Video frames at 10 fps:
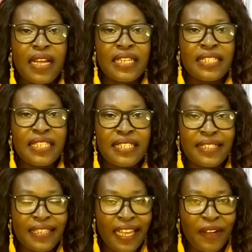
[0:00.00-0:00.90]
The
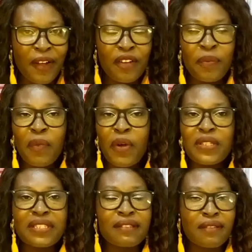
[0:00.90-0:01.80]
second
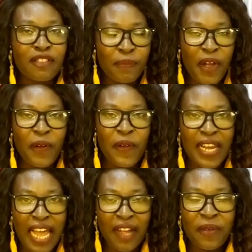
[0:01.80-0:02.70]
most spoken
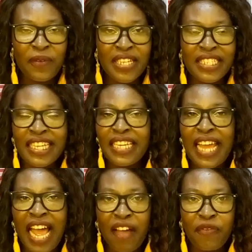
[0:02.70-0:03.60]
language in
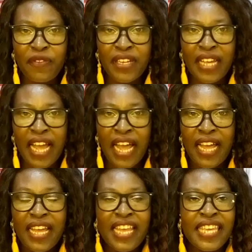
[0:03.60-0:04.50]
Africa
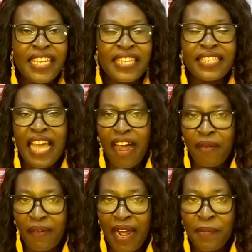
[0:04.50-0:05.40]
is
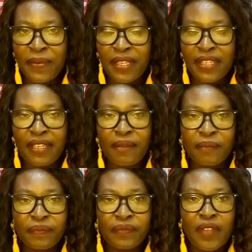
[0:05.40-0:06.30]
Arabic.
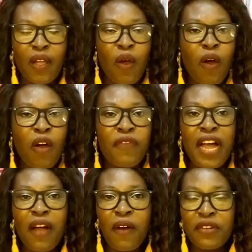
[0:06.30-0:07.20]
Over
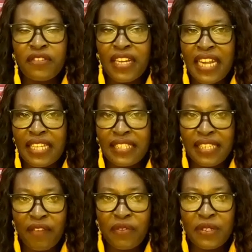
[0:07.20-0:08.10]

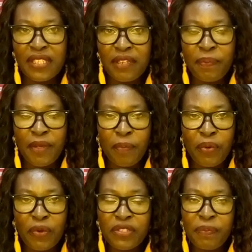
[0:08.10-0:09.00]
170
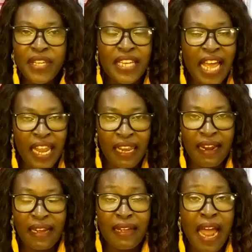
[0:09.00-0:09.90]
people speak
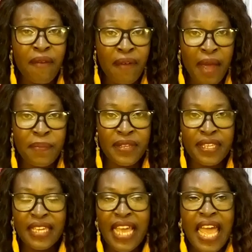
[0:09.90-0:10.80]
Arabic,
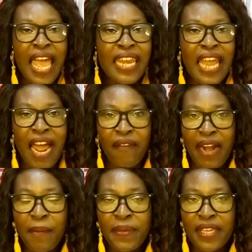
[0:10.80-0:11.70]
and
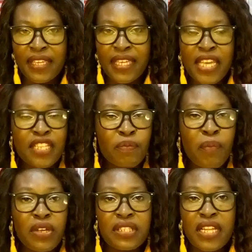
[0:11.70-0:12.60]
Arabic is
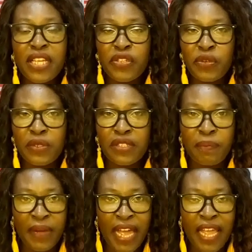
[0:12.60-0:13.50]
mostly used
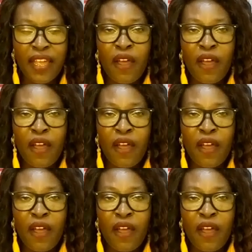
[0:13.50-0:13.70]
by